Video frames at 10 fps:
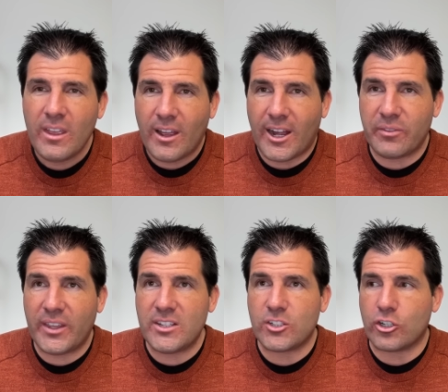on
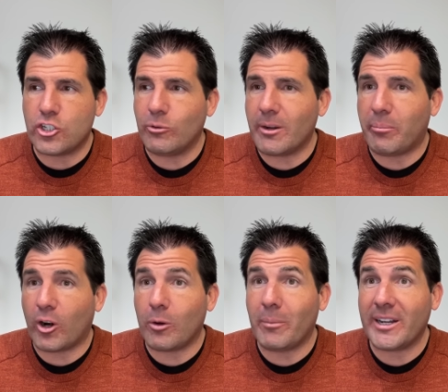things things, do you want to
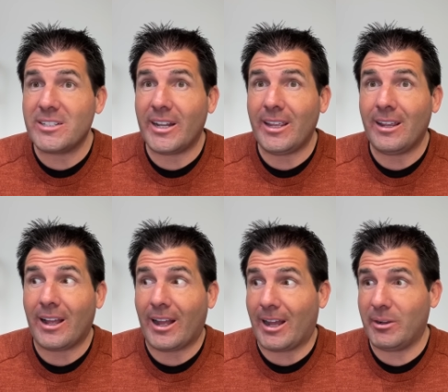borrow money today?
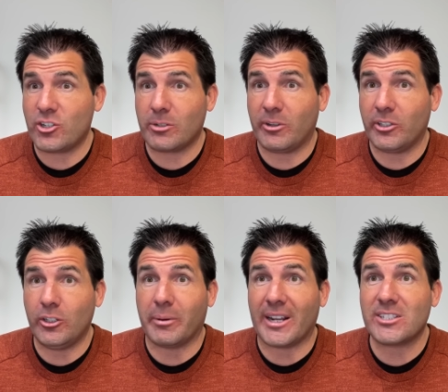I'm not sure about you,
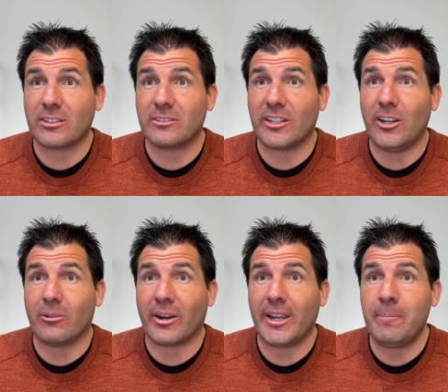but I certainly don't,
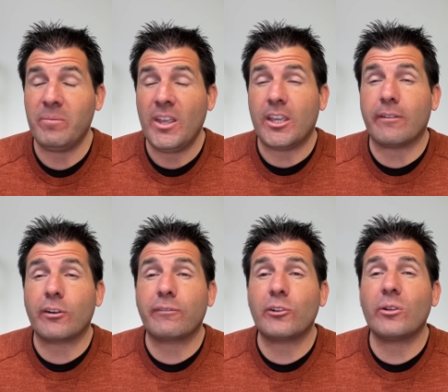right? If you're
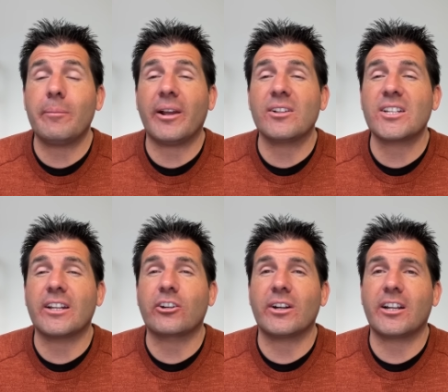floating a balance on a
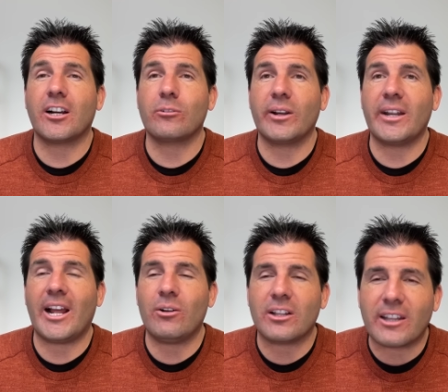credit card right
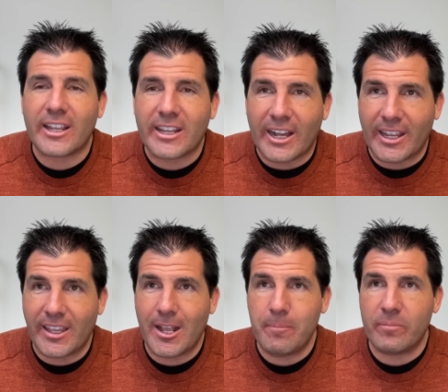now, like I
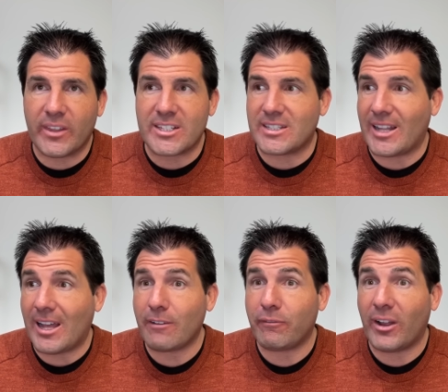am, it's
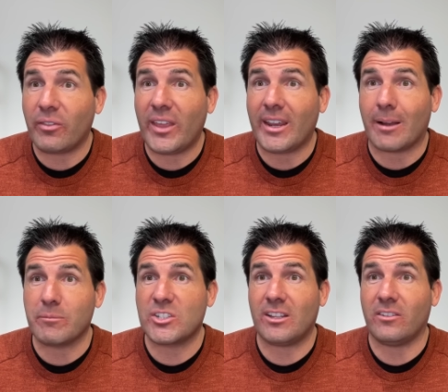not a fun thing. I'm
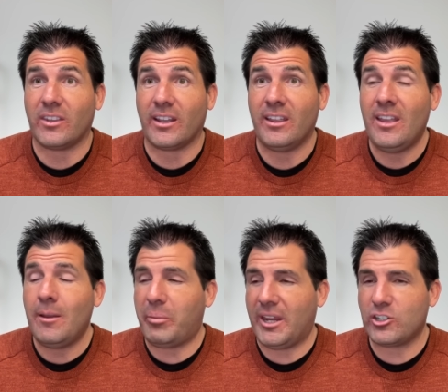just telling you.
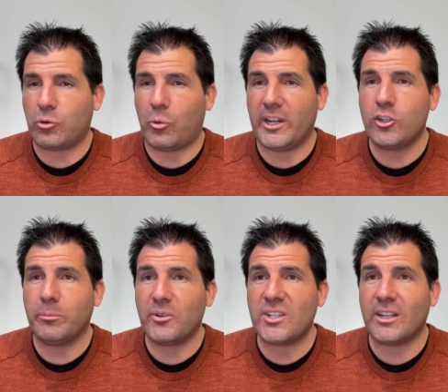Paying
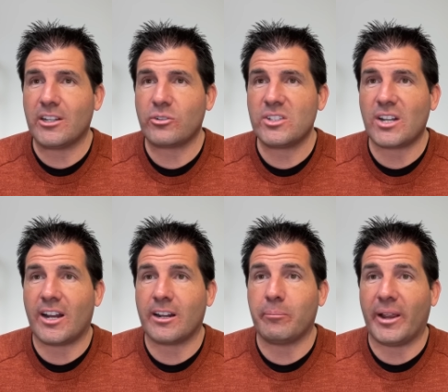22% interest
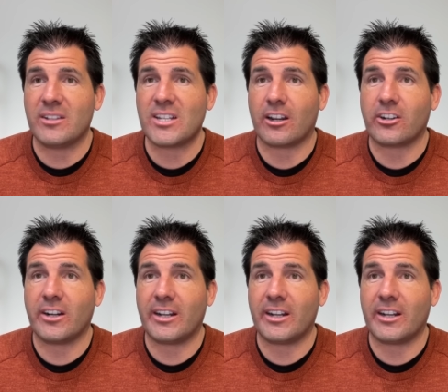on a balance on a credit